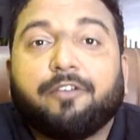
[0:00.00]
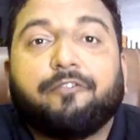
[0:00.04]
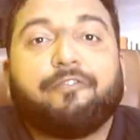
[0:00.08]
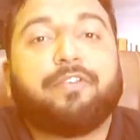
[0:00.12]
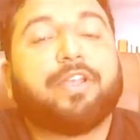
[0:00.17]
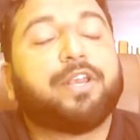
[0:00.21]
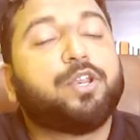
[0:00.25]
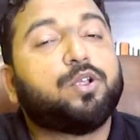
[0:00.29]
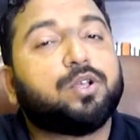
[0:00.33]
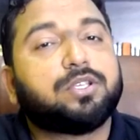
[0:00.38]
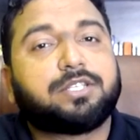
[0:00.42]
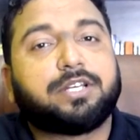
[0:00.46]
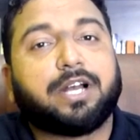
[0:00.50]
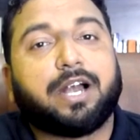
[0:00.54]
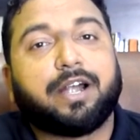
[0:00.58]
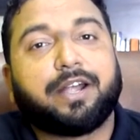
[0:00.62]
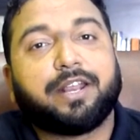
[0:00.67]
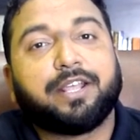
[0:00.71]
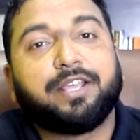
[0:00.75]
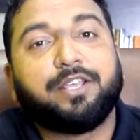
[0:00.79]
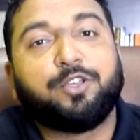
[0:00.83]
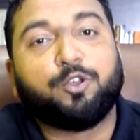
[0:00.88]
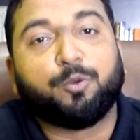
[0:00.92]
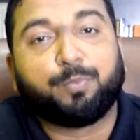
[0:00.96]
When you're
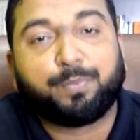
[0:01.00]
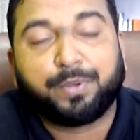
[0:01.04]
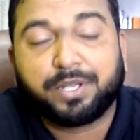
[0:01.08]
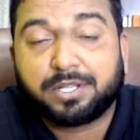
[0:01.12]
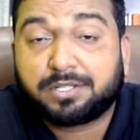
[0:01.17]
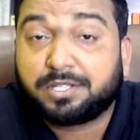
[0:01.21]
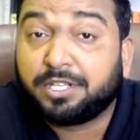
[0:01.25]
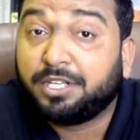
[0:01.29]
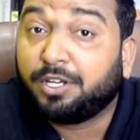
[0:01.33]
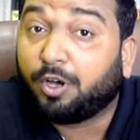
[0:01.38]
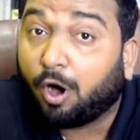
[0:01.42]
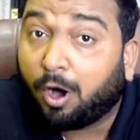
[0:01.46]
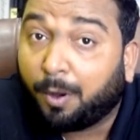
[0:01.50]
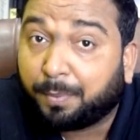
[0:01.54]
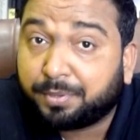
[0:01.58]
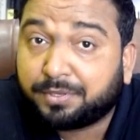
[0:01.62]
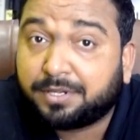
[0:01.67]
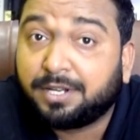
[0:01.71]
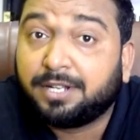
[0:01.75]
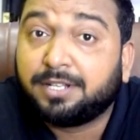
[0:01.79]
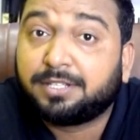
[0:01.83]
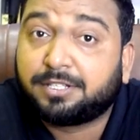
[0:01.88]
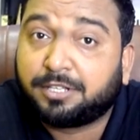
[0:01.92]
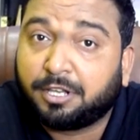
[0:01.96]
starting UPSC
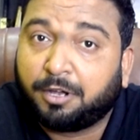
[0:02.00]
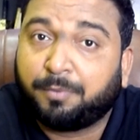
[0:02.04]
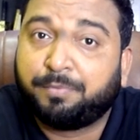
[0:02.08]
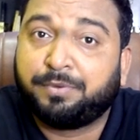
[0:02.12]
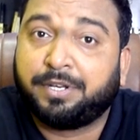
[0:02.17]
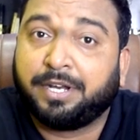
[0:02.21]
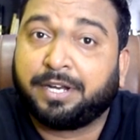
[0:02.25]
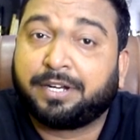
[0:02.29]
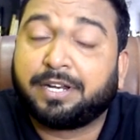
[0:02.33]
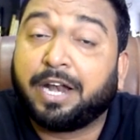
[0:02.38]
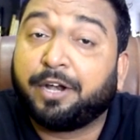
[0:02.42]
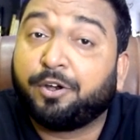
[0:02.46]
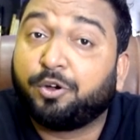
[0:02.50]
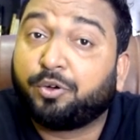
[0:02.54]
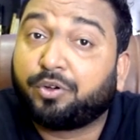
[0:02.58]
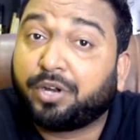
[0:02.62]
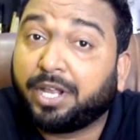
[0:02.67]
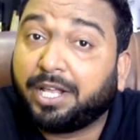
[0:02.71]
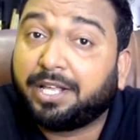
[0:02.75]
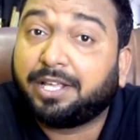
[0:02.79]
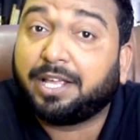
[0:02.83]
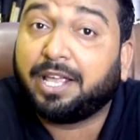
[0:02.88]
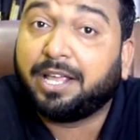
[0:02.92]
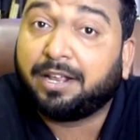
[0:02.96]
optional subject and you
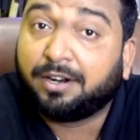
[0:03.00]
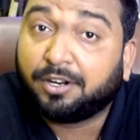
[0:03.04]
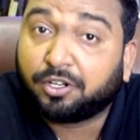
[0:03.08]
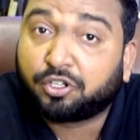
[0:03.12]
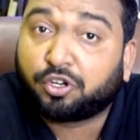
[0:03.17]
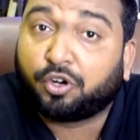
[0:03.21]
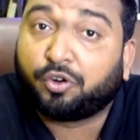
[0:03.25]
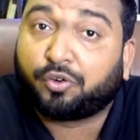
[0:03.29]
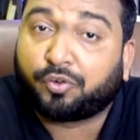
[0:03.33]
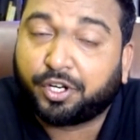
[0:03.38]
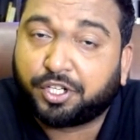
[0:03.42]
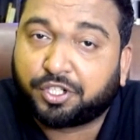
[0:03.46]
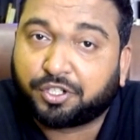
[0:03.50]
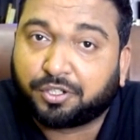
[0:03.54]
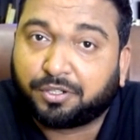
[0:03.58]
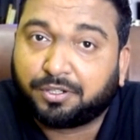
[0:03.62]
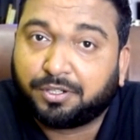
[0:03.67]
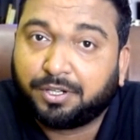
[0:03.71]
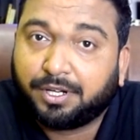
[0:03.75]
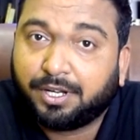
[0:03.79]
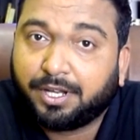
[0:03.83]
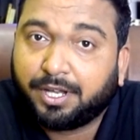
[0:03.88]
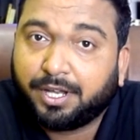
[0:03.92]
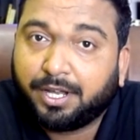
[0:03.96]
take English literature,
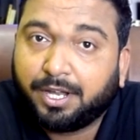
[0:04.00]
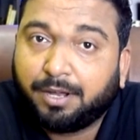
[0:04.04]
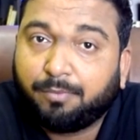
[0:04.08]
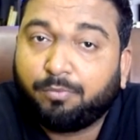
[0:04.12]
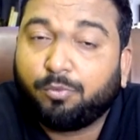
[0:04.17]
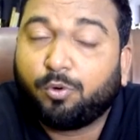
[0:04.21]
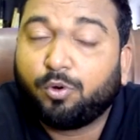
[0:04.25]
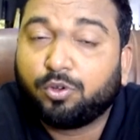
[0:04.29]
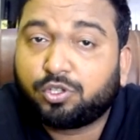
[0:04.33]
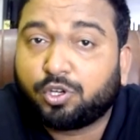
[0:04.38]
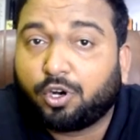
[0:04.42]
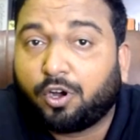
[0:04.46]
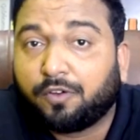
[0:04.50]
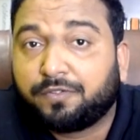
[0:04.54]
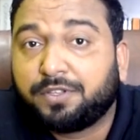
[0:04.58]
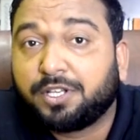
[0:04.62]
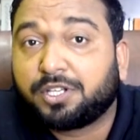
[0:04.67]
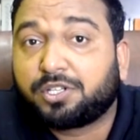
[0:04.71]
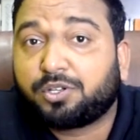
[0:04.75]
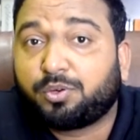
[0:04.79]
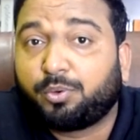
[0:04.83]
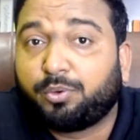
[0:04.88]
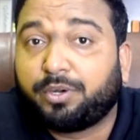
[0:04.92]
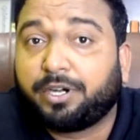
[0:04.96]
most of the
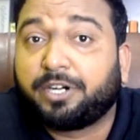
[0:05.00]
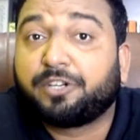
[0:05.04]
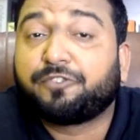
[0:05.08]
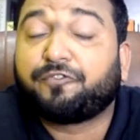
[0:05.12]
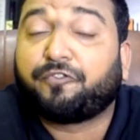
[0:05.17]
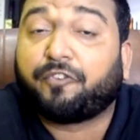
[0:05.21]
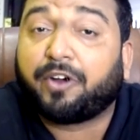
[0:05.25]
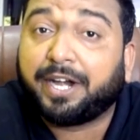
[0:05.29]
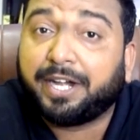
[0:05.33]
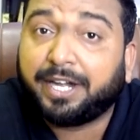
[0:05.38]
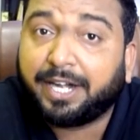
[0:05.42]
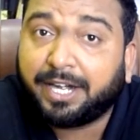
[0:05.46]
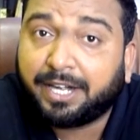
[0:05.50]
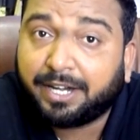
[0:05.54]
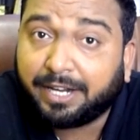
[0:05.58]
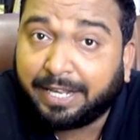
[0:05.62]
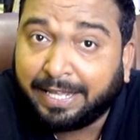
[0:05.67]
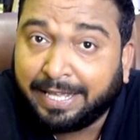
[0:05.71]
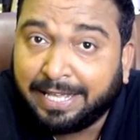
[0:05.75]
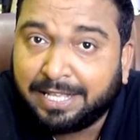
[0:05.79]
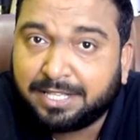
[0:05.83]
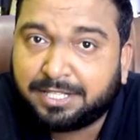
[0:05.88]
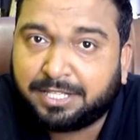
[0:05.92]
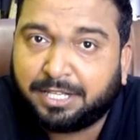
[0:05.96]
students find it
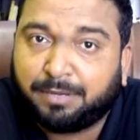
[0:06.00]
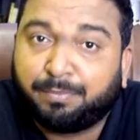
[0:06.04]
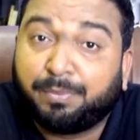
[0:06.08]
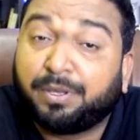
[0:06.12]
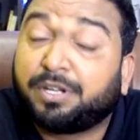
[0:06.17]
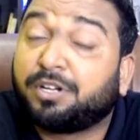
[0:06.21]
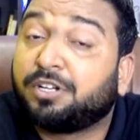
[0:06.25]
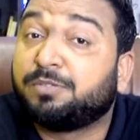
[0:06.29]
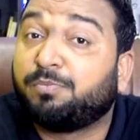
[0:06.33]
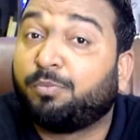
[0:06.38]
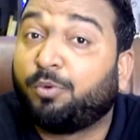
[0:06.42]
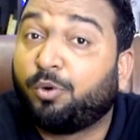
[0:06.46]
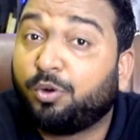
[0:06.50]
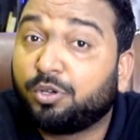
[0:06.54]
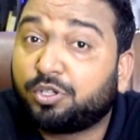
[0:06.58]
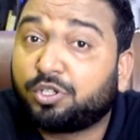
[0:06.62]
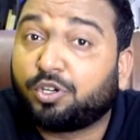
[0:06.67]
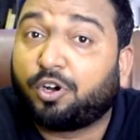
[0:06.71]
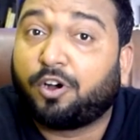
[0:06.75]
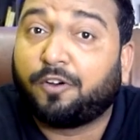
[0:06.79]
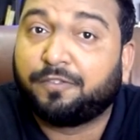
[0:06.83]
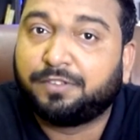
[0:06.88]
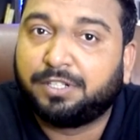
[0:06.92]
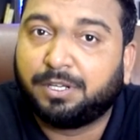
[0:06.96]
easy because most
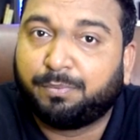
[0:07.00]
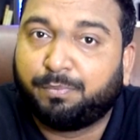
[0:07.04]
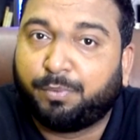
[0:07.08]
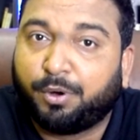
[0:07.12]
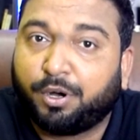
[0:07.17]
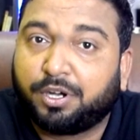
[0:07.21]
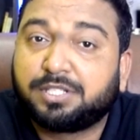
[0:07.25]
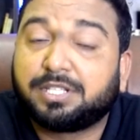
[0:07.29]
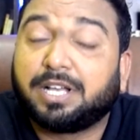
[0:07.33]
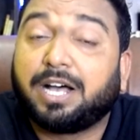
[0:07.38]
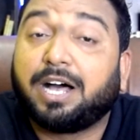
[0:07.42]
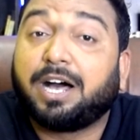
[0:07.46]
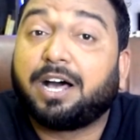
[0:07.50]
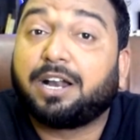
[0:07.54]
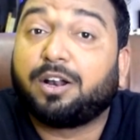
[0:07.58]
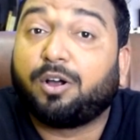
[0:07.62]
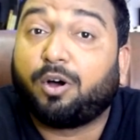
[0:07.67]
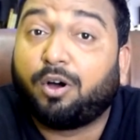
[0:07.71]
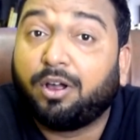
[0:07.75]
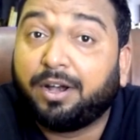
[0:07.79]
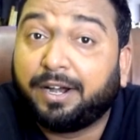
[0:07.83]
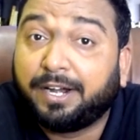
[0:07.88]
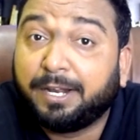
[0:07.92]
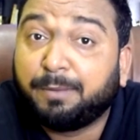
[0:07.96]
of the books are
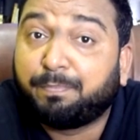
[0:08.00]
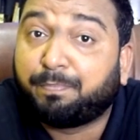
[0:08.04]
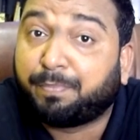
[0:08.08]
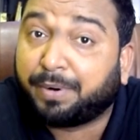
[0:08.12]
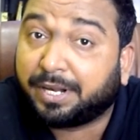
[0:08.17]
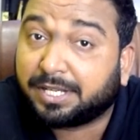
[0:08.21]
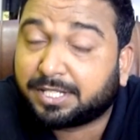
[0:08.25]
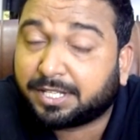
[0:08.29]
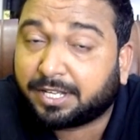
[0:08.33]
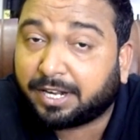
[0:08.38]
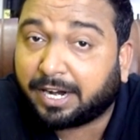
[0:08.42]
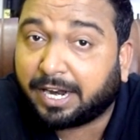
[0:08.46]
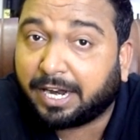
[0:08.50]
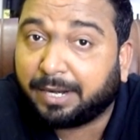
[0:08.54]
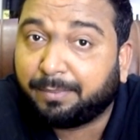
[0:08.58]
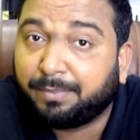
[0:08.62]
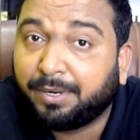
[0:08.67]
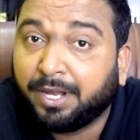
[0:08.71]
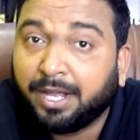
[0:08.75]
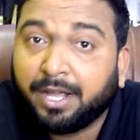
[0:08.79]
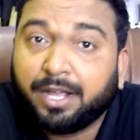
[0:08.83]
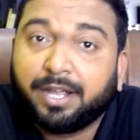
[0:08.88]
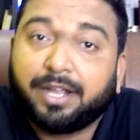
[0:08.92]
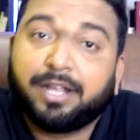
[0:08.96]
already prescribed
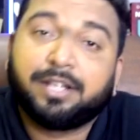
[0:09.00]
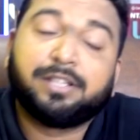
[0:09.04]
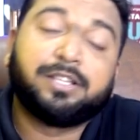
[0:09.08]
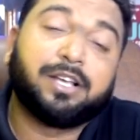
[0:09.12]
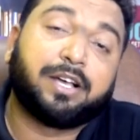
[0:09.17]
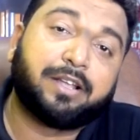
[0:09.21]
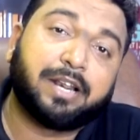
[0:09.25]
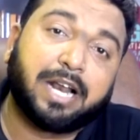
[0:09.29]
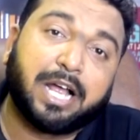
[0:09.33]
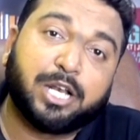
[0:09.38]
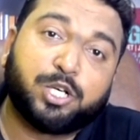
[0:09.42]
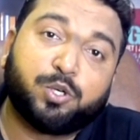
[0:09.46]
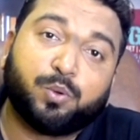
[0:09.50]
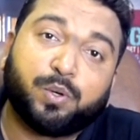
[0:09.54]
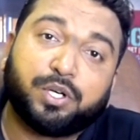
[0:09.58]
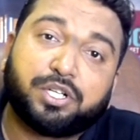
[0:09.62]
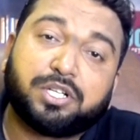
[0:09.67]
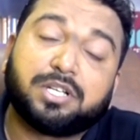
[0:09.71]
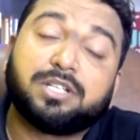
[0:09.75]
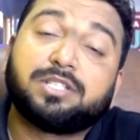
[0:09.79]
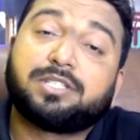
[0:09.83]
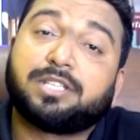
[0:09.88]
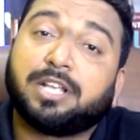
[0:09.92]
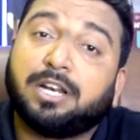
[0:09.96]
in their
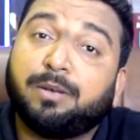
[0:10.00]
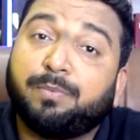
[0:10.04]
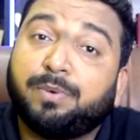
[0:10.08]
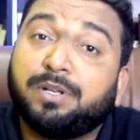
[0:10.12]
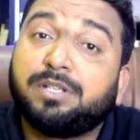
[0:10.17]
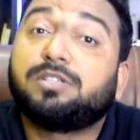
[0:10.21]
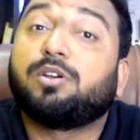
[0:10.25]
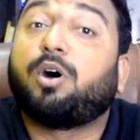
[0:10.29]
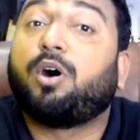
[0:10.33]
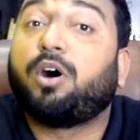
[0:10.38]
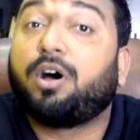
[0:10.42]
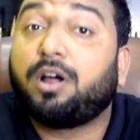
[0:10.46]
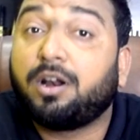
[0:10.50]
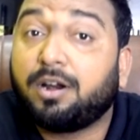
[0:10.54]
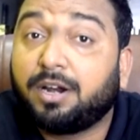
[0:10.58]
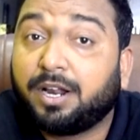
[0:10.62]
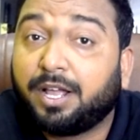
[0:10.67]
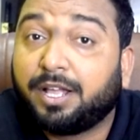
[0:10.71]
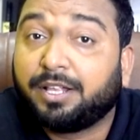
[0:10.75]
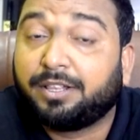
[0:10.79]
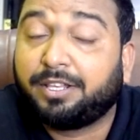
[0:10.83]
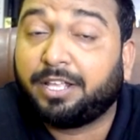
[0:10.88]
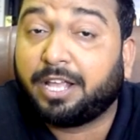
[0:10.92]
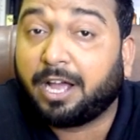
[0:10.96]
graduation syllabus or
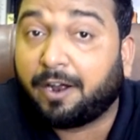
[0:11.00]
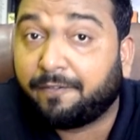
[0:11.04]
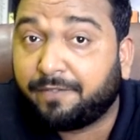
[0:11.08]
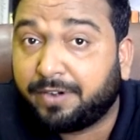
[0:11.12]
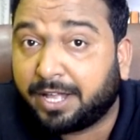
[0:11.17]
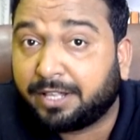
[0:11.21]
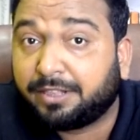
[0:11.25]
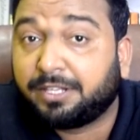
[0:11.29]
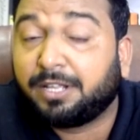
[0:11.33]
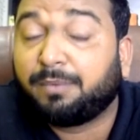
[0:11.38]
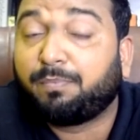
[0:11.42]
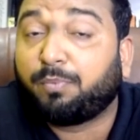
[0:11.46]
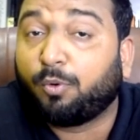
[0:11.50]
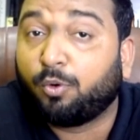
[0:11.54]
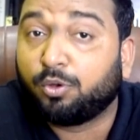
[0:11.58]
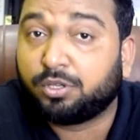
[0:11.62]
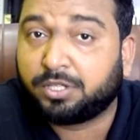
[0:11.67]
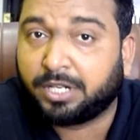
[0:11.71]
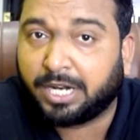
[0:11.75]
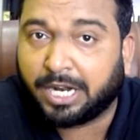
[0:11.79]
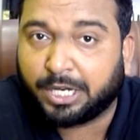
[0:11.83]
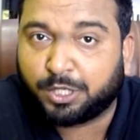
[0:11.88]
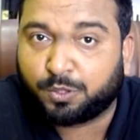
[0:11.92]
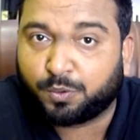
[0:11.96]
they have done their
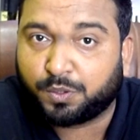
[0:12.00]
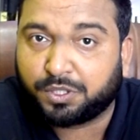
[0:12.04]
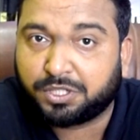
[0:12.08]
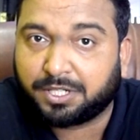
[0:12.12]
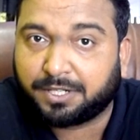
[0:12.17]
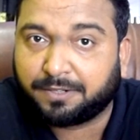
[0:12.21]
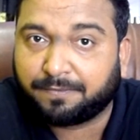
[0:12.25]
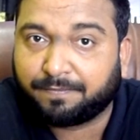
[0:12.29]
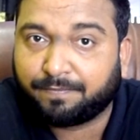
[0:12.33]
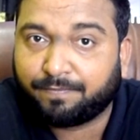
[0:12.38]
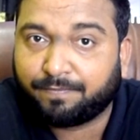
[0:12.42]
post-graduation.